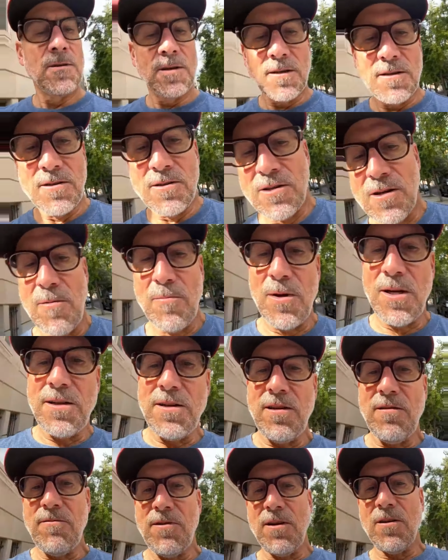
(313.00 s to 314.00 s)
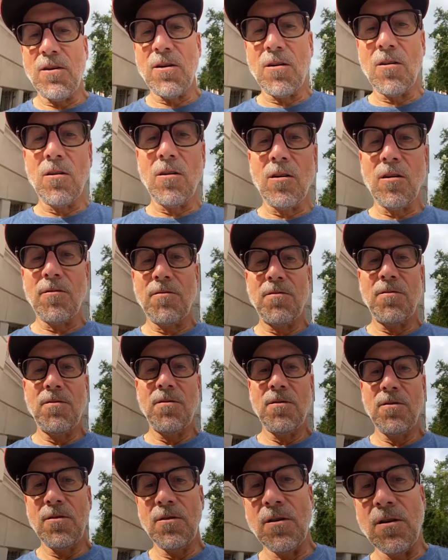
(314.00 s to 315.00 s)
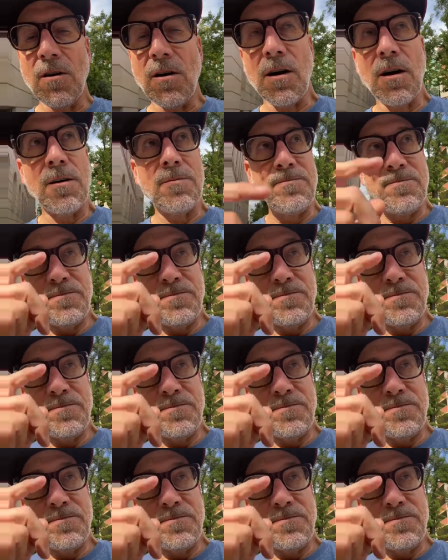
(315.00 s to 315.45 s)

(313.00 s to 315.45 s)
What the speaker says: could shut my DVR off. Or